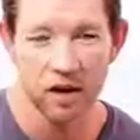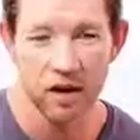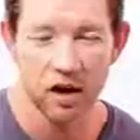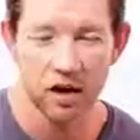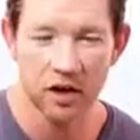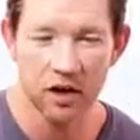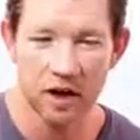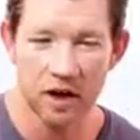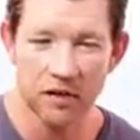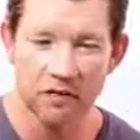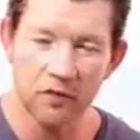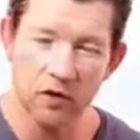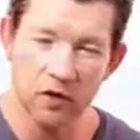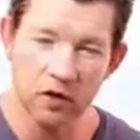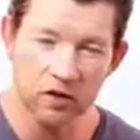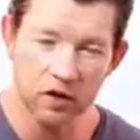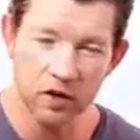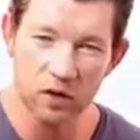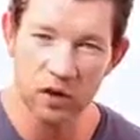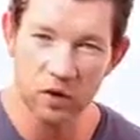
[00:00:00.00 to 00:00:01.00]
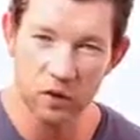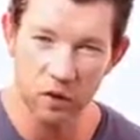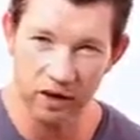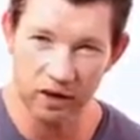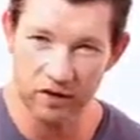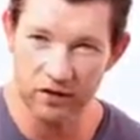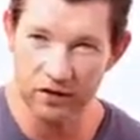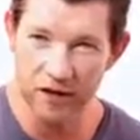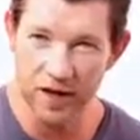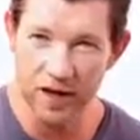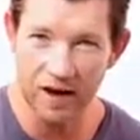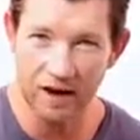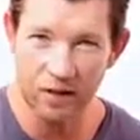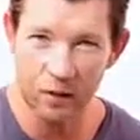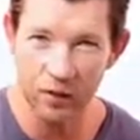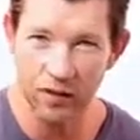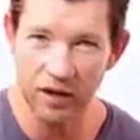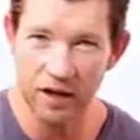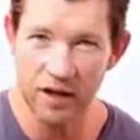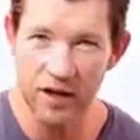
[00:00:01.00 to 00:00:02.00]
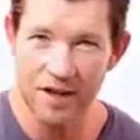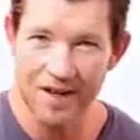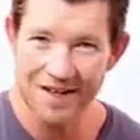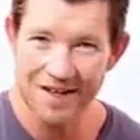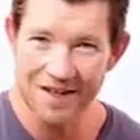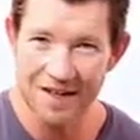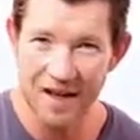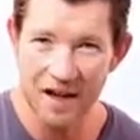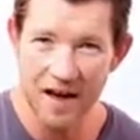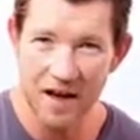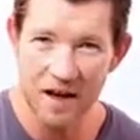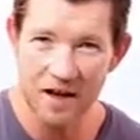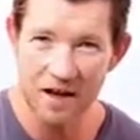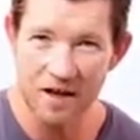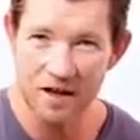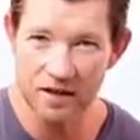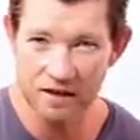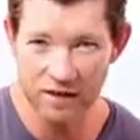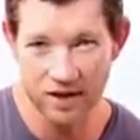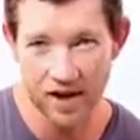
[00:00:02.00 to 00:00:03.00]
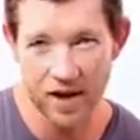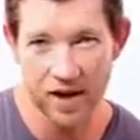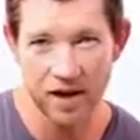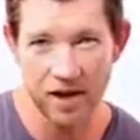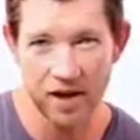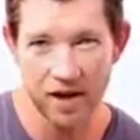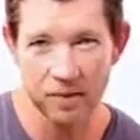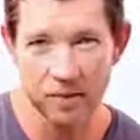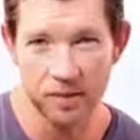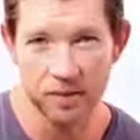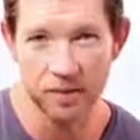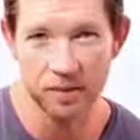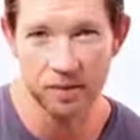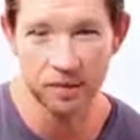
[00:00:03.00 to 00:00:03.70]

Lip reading: Okay, firstly, we're going to start with a down, down, up.